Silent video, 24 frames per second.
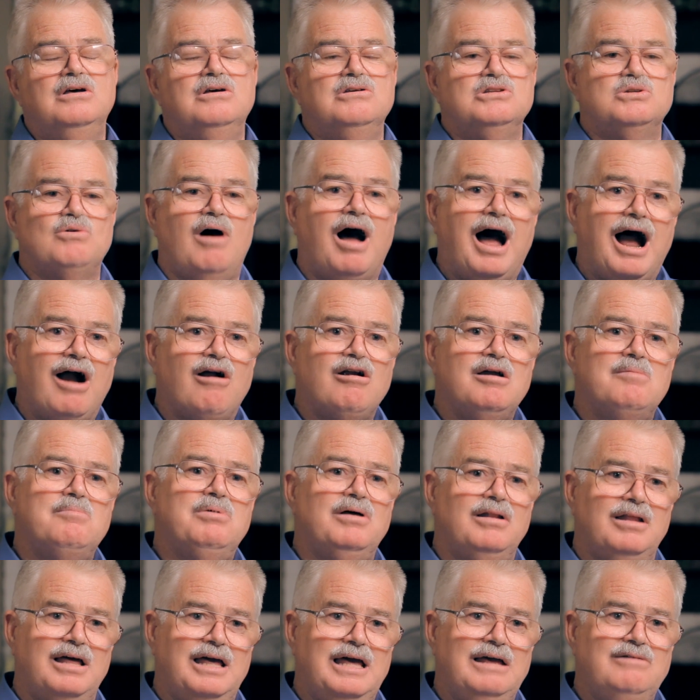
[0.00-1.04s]
So our
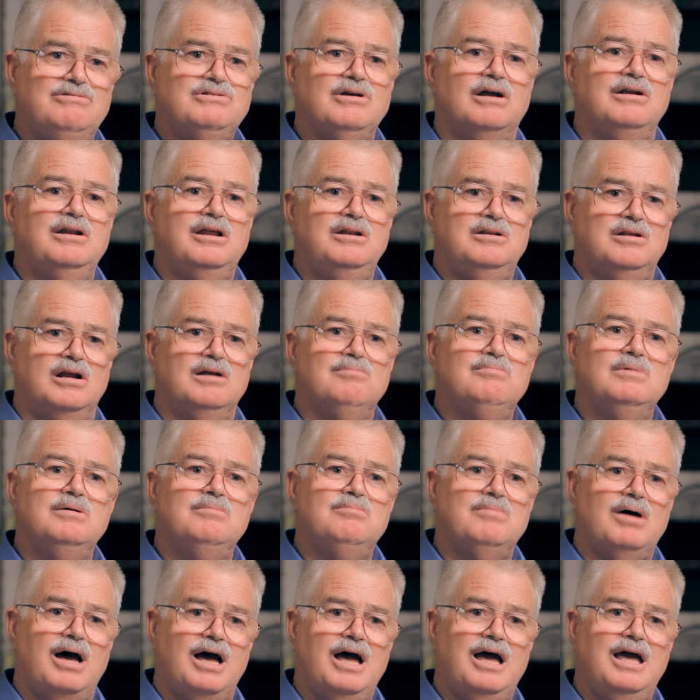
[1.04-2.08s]
beliefs are
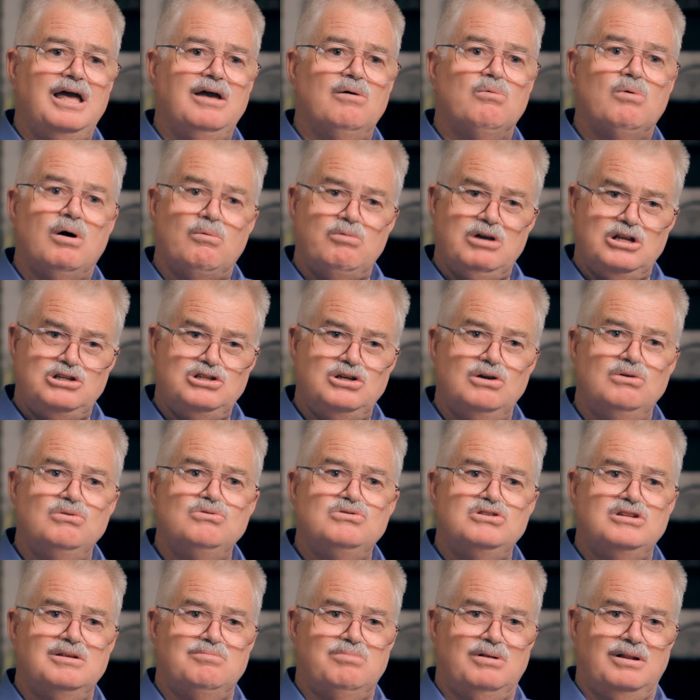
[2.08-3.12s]
determined by what we
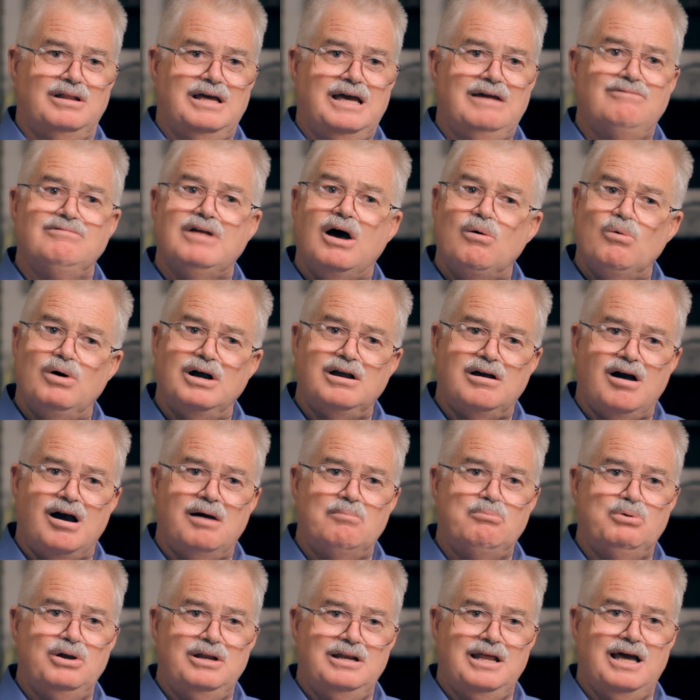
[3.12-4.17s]
choose to believe, not what
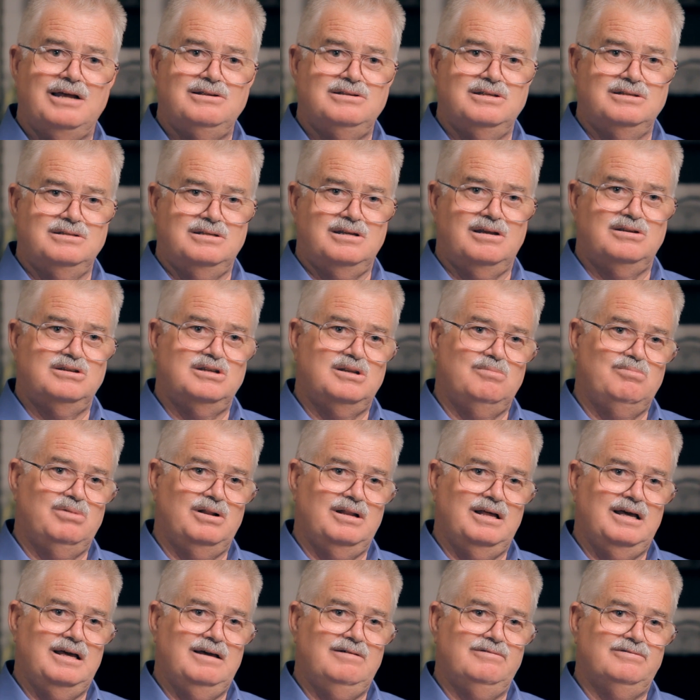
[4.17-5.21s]
God predestines us to
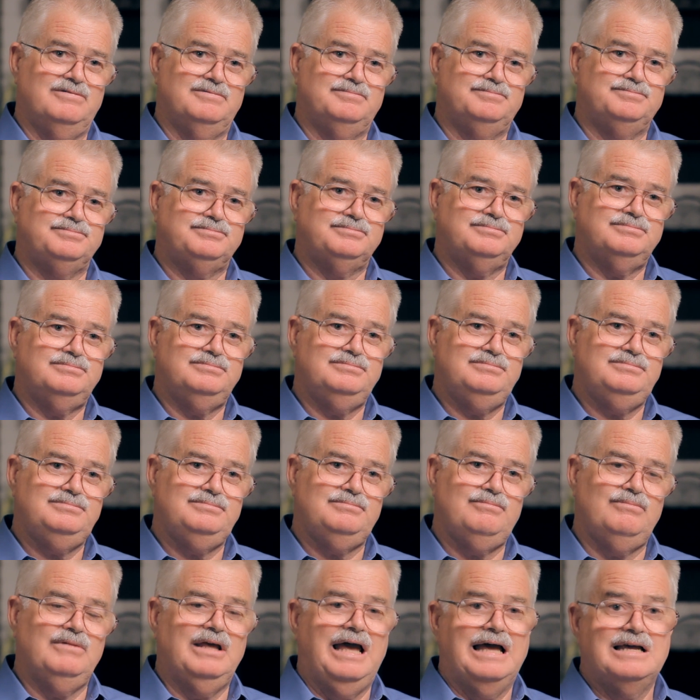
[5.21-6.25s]
believe.
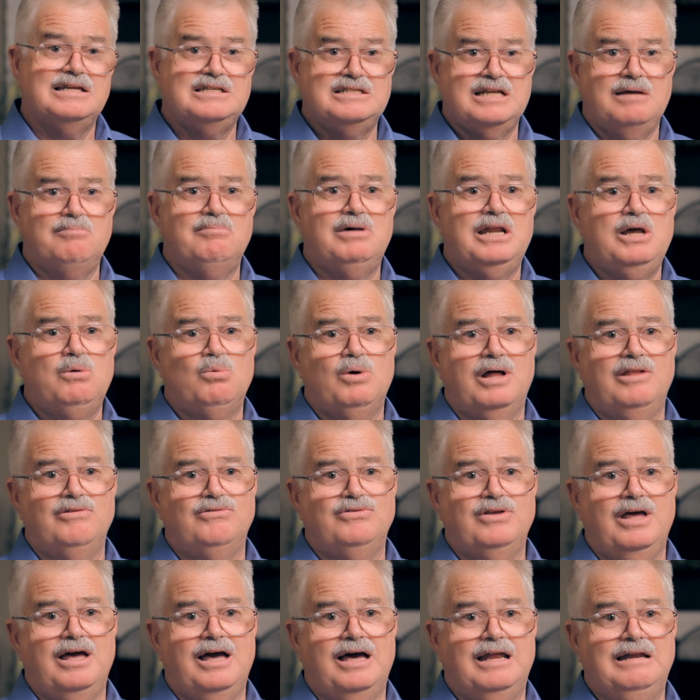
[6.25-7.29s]
As somebody once
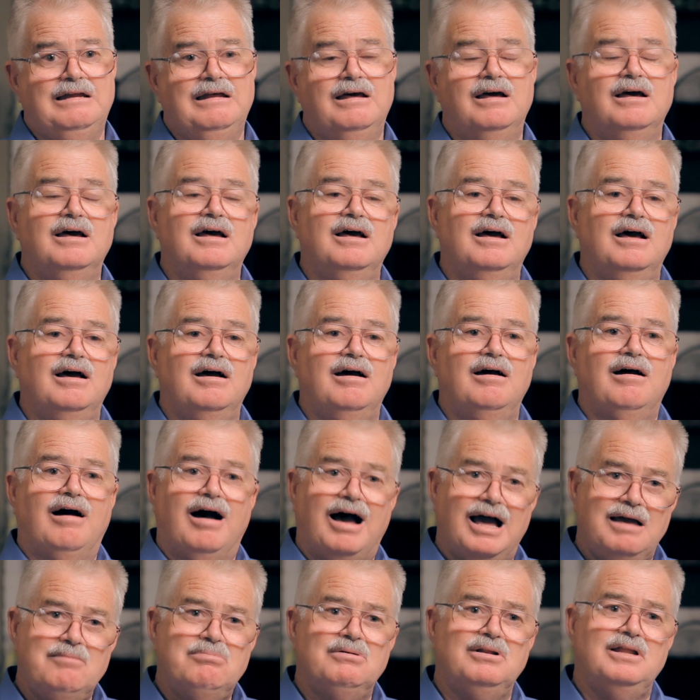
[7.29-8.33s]
said,
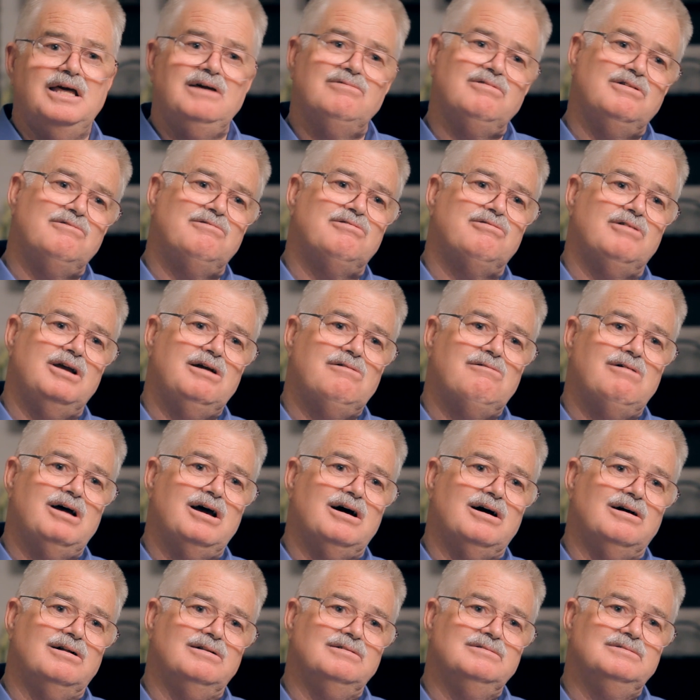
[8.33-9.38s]
I believe in free
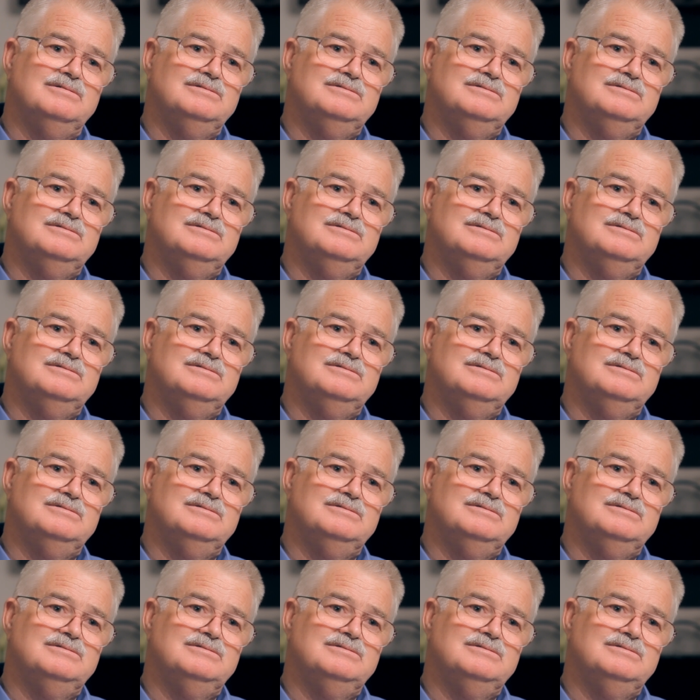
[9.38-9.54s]
will.